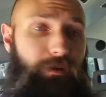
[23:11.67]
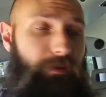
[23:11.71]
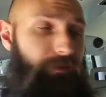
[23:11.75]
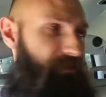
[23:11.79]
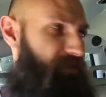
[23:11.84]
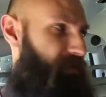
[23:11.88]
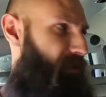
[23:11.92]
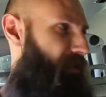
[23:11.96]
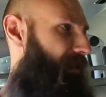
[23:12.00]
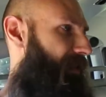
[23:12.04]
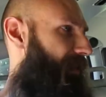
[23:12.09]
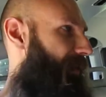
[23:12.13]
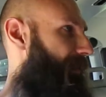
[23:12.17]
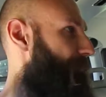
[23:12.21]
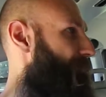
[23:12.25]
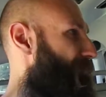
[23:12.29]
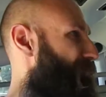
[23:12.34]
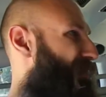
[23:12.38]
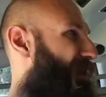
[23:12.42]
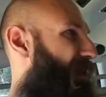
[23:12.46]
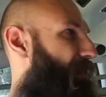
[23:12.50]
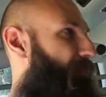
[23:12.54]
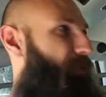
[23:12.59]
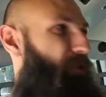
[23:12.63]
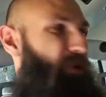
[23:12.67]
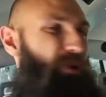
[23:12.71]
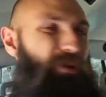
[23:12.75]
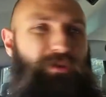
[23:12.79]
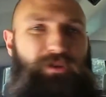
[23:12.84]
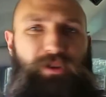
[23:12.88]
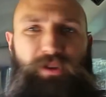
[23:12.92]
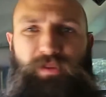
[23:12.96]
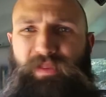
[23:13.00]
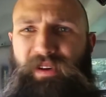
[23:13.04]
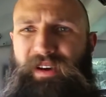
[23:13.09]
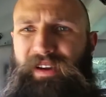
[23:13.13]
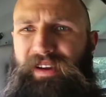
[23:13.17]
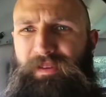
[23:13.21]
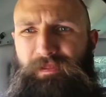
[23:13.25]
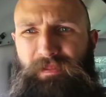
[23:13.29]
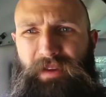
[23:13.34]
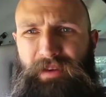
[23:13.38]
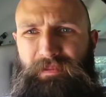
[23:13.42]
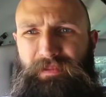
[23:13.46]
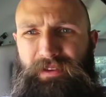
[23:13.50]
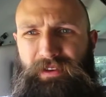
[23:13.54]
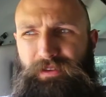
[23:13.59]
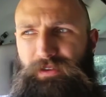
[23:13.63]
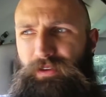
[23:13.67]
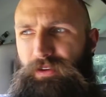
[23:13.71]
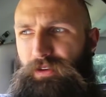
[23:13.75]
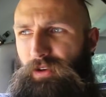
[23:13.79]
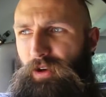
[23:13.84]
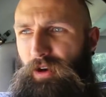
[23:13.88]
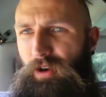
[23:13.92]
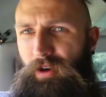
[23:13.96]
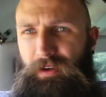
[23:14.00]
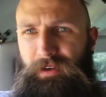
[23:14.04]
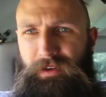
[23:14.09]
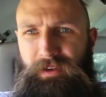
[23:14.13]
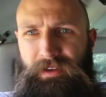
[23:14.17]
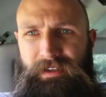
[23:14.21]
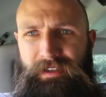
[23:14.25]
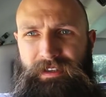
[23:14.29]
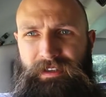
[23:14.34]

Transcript: I'm sorry, I blabbered on a little bit. It might be a little long,